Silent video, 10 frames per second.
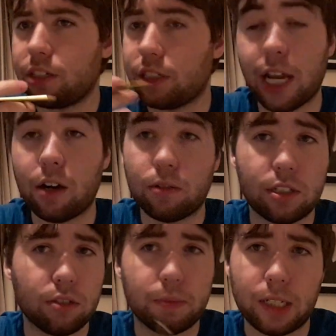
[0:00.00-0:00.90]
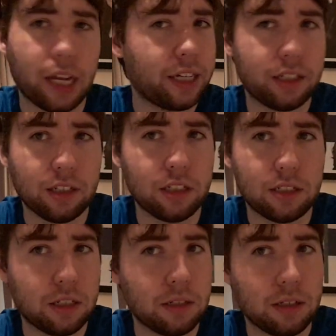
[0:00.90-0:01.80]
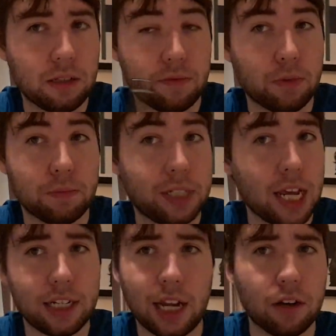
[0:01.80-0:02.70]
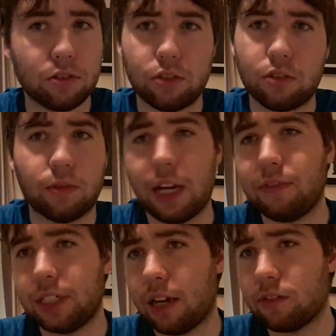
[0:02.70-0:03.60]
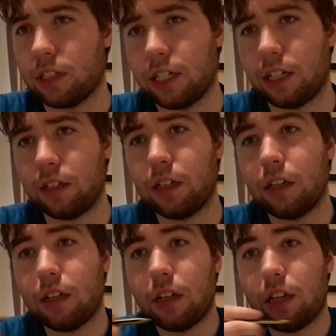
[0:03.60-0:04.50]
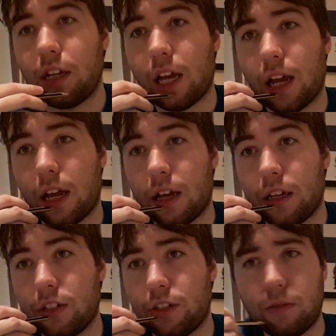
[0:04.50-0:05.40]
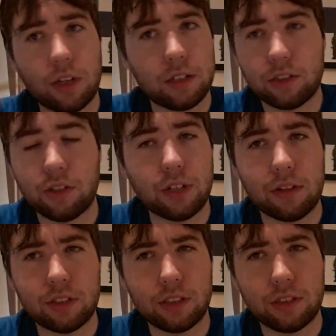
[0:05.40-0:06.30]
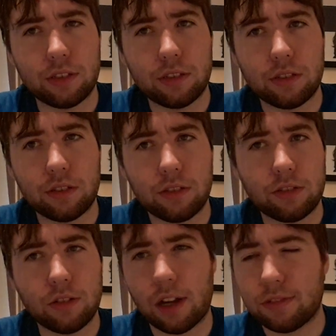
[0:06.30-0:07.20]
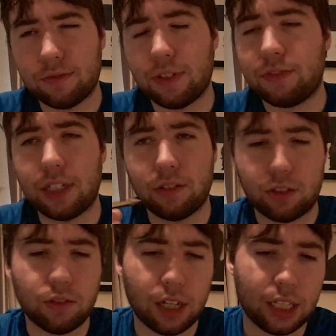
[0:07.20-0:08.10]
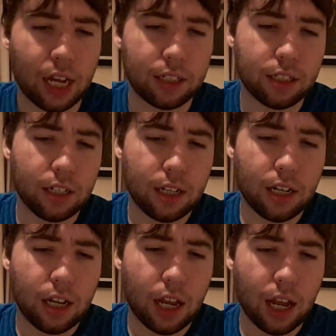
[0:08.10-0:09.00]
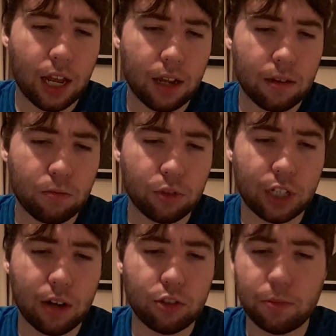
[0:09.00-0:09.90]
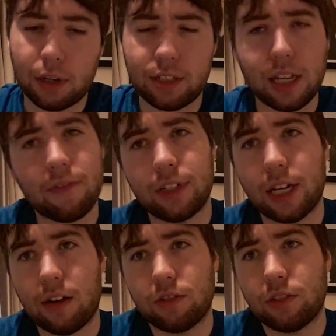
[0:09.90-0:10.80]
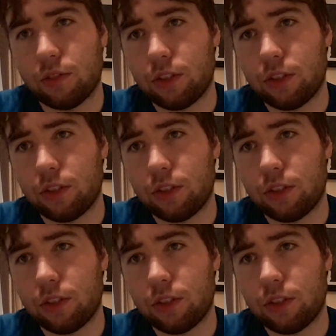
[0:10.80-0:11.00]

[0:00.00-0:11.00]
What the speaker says: now it's something like it's from 10,000 or so, 11,000, I think, in 2015 or so like that, we're down to about 7,000 or